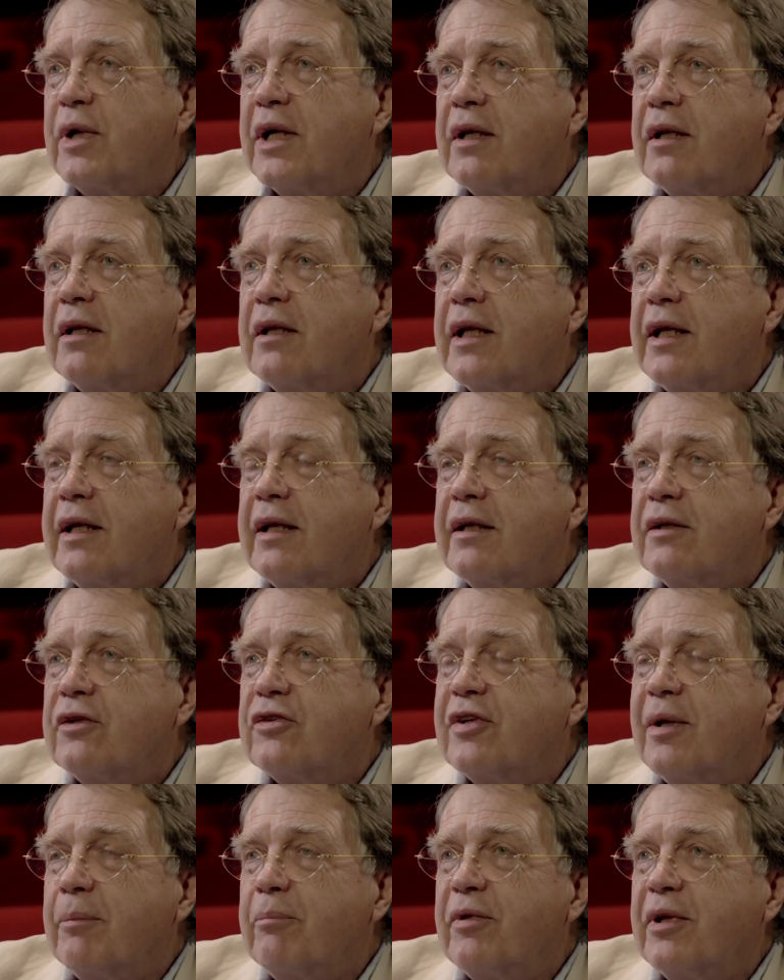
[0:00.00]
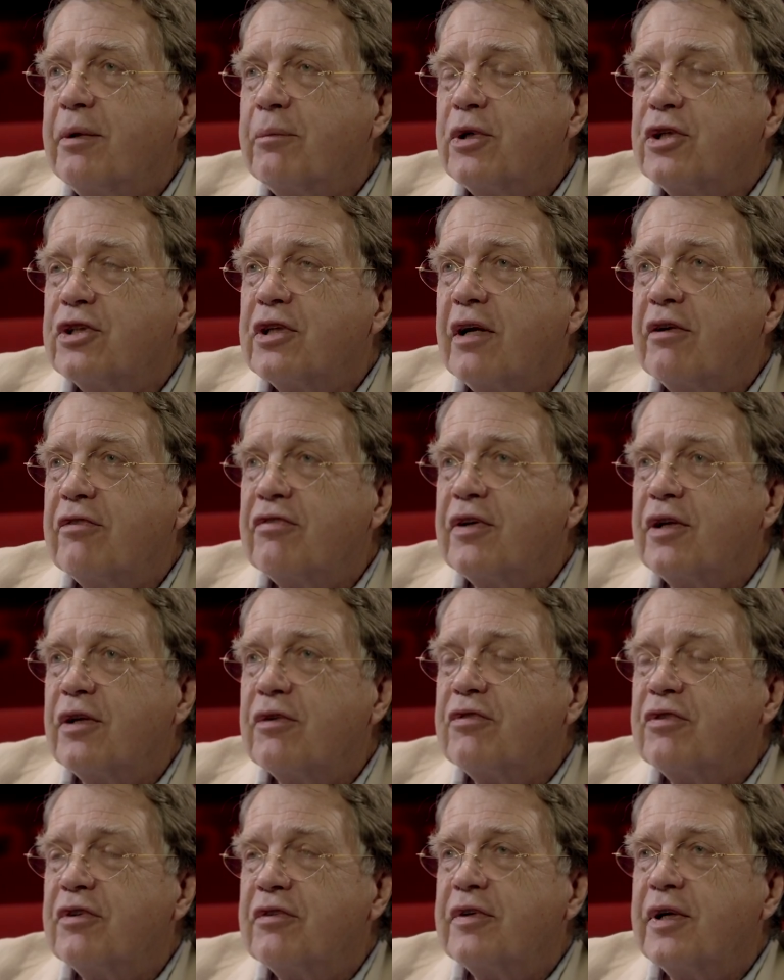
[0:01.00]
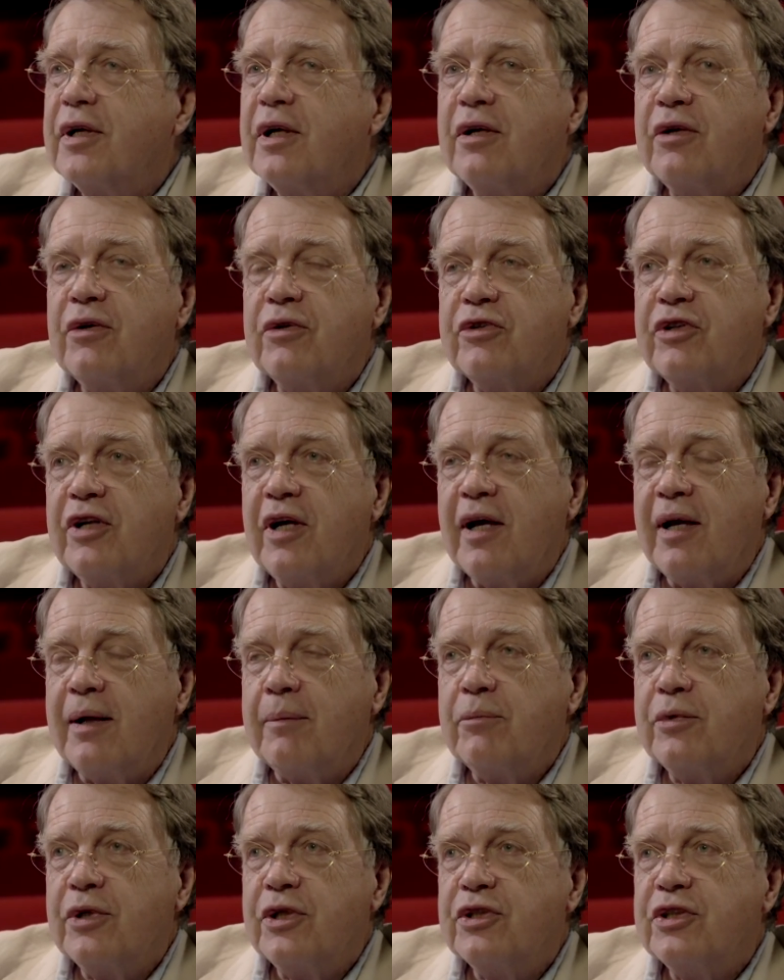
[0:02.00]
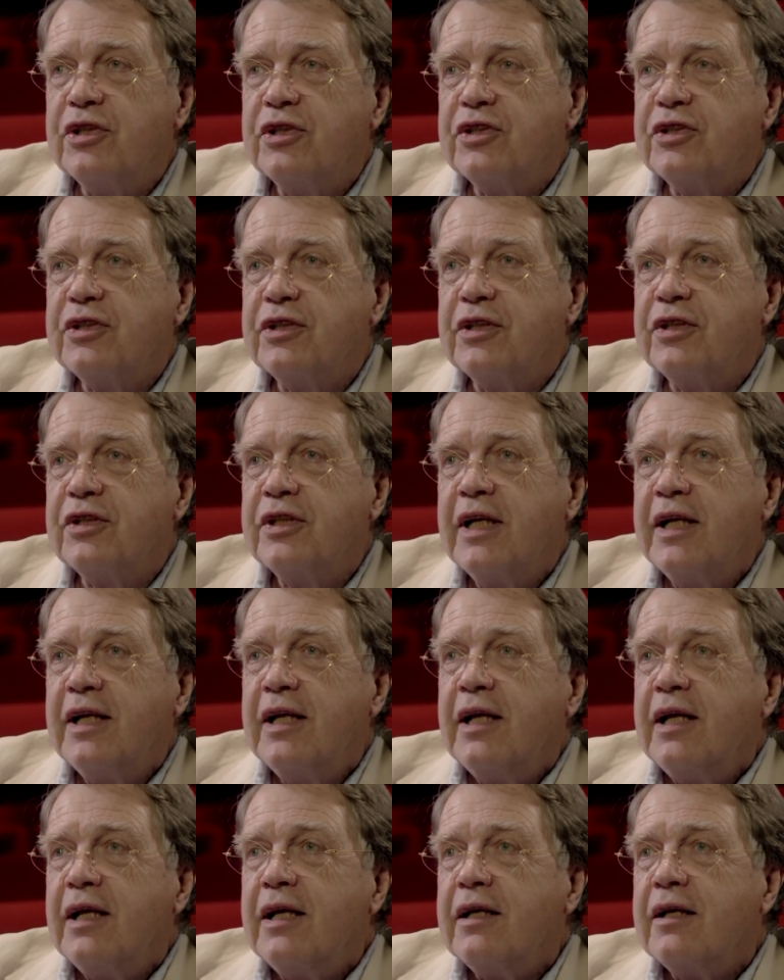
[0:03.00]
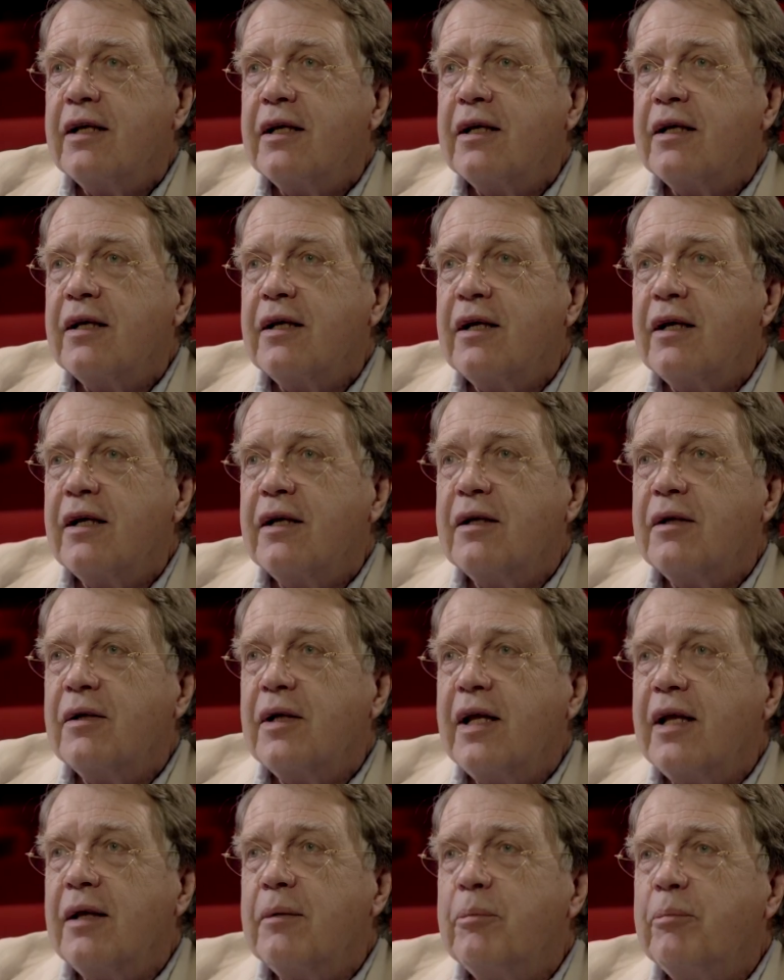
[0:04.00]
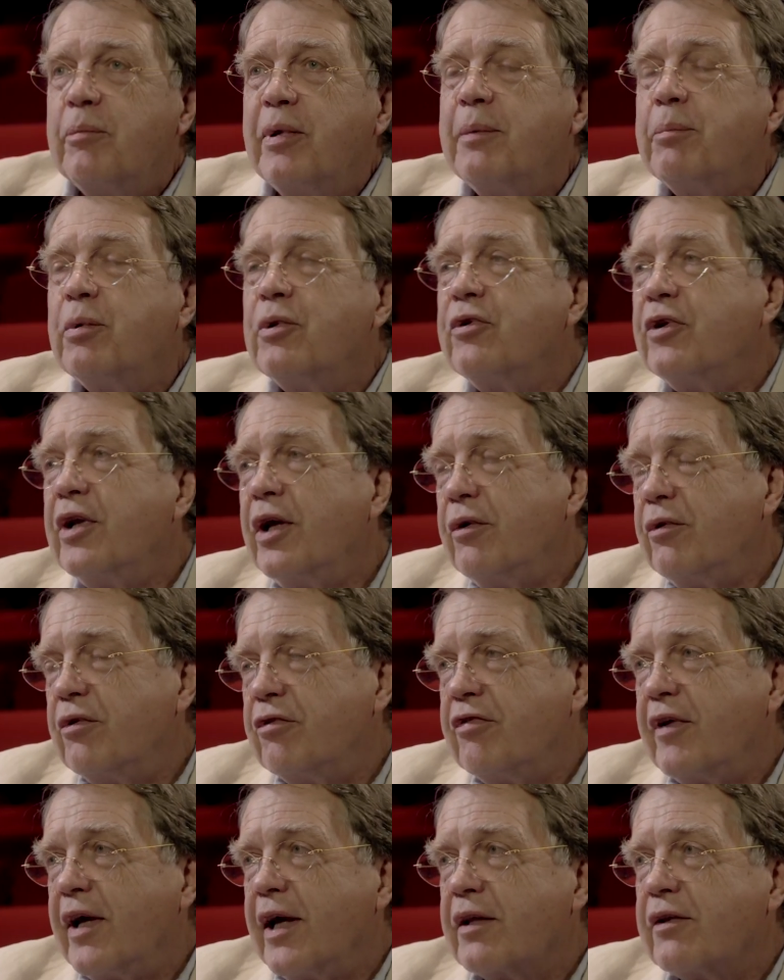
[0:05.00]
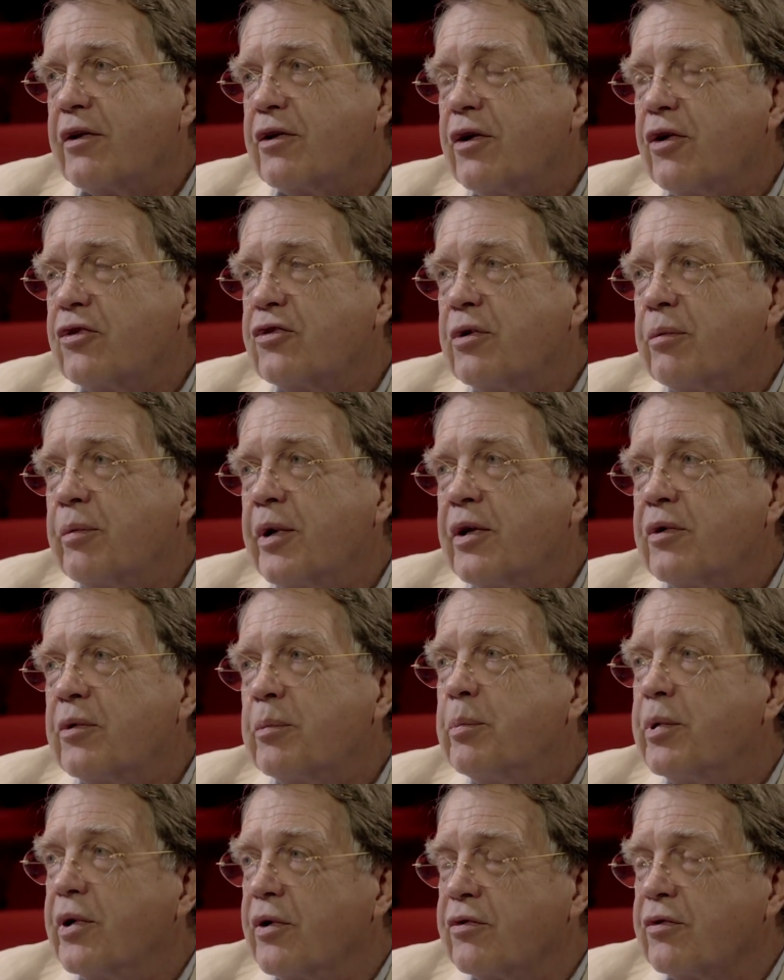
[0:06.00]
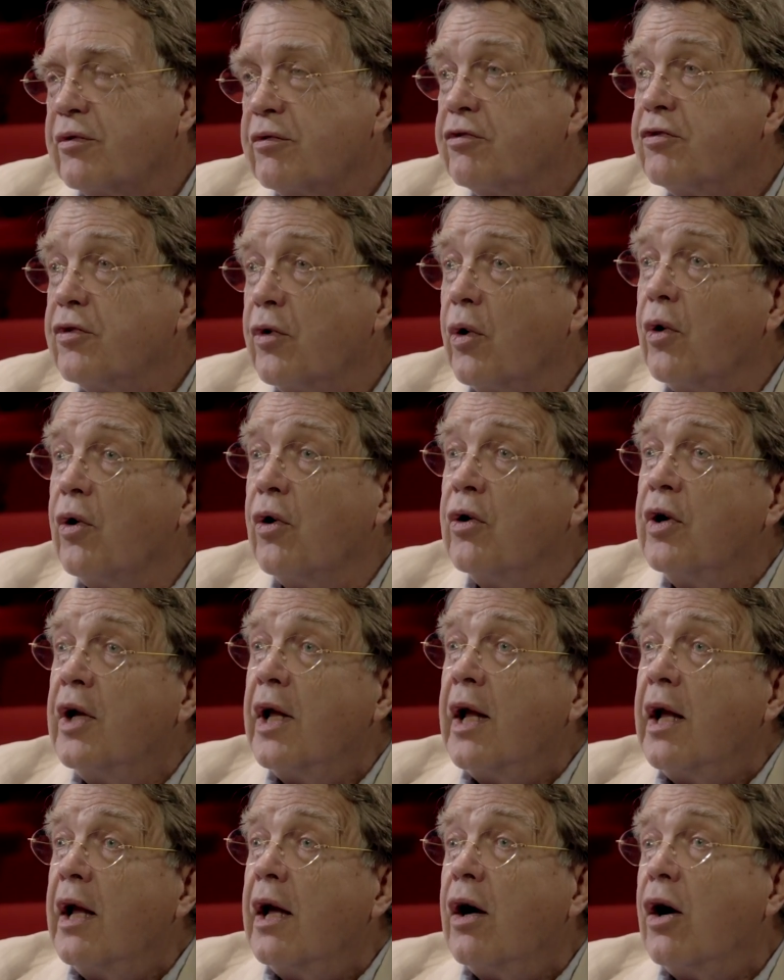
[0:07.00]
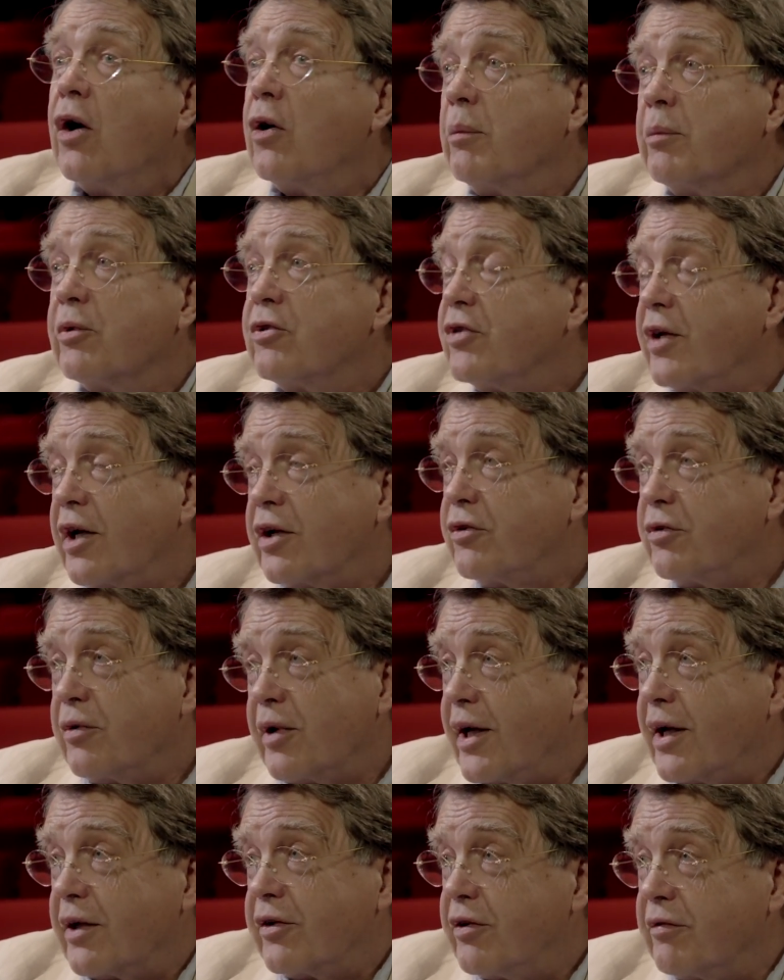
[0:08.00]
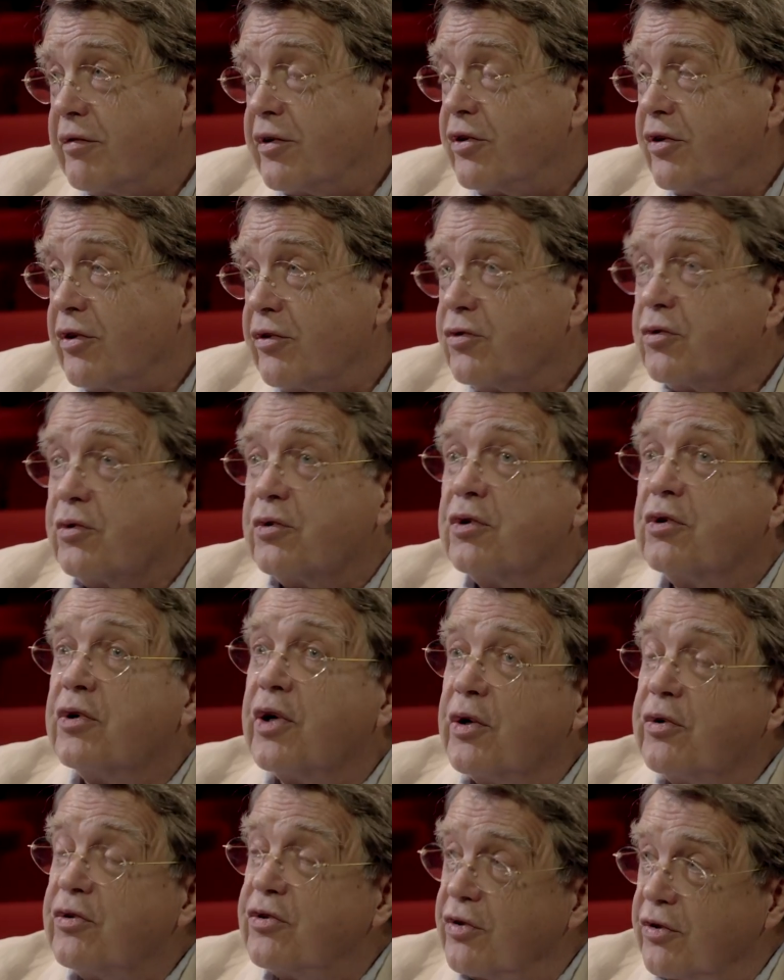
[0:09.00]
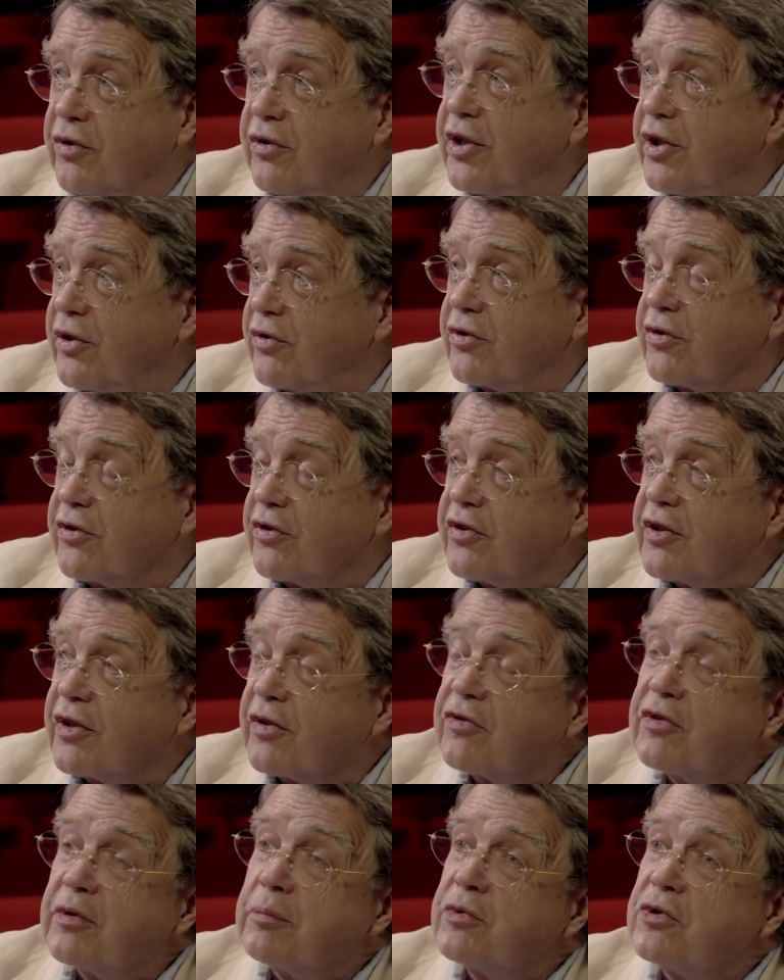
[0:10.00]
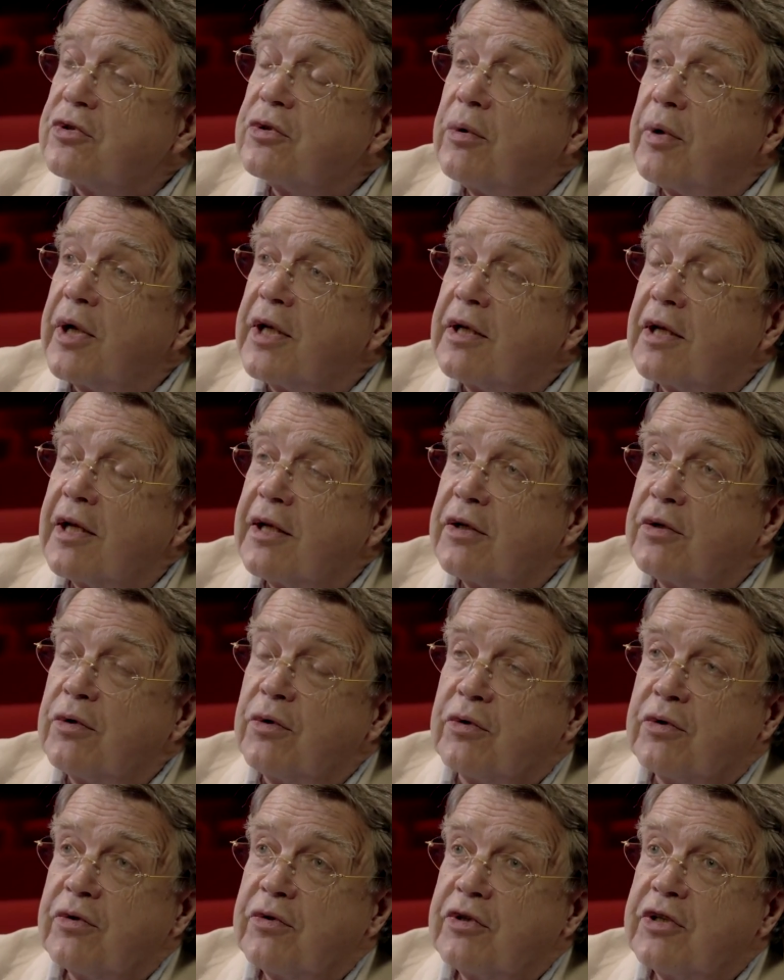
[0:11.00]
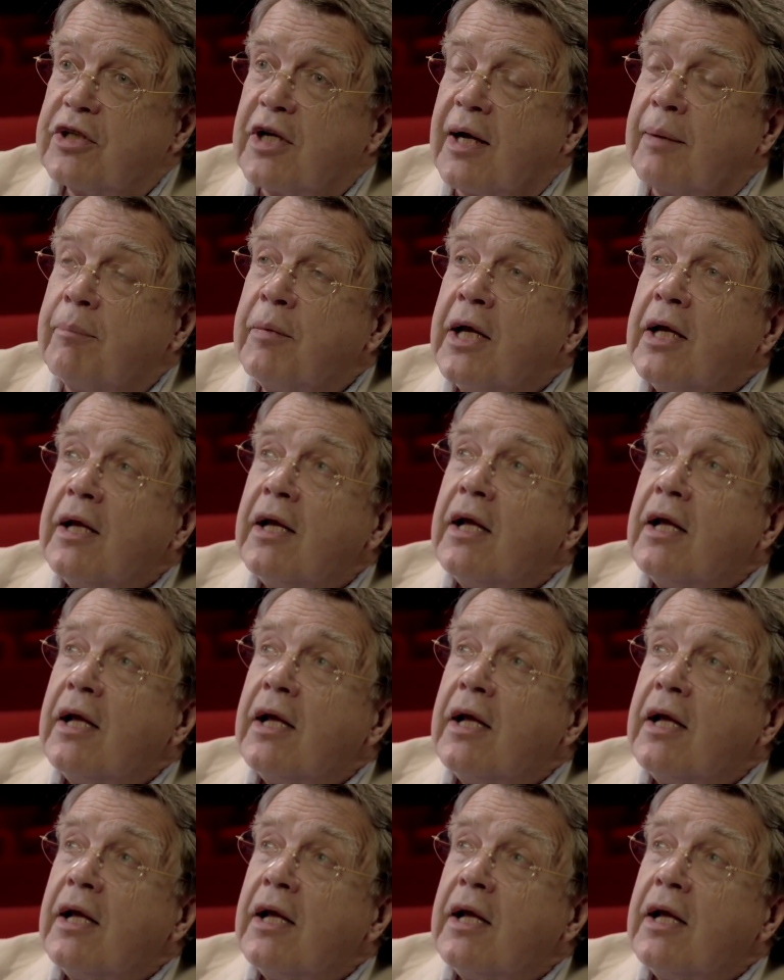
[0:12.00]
Well, it's something which I felt for a very long time, which is that people know the fact that Oscar went to prison for homosexual activities, or gross indecency, as it was quaintly called at the time.